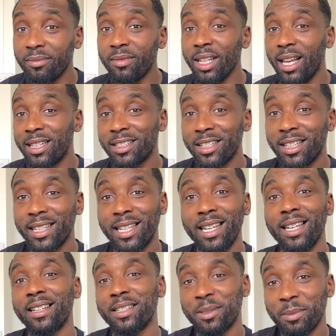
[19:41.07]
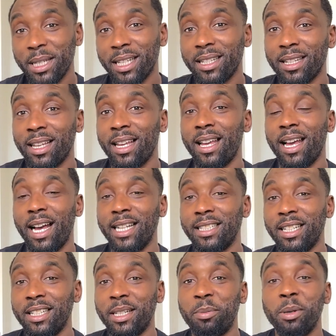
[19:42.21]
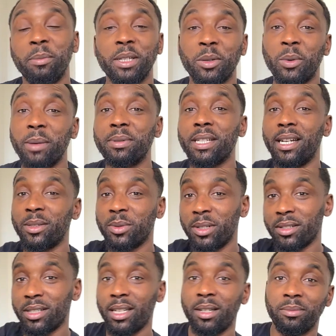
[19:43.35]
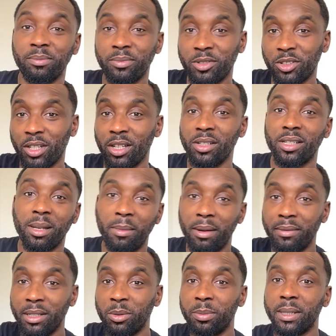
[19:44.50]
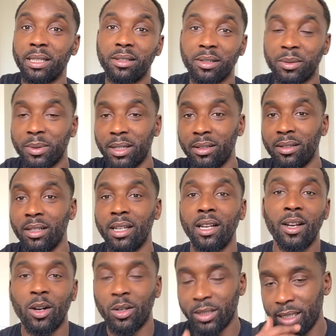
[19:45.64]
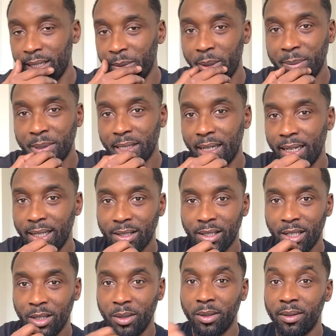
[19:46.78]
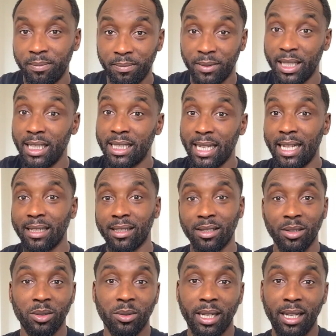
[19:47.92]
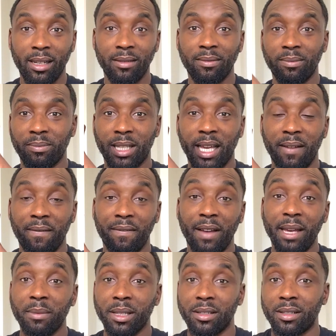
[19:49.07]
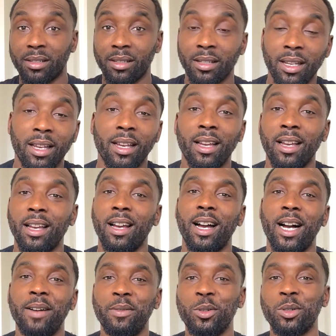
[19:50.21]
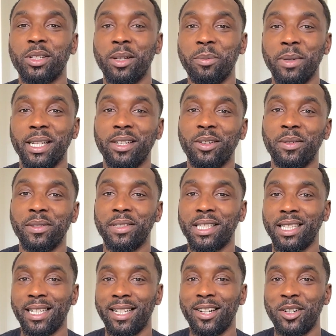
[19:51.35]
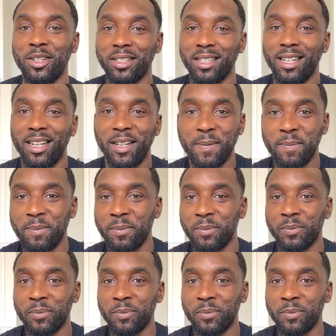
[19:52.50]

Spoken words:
And yeah, it's me. And they put me on a website as well, so I'll show you some other little bits as well on their website. So these ants and all that, getting famous. I've also been obviously on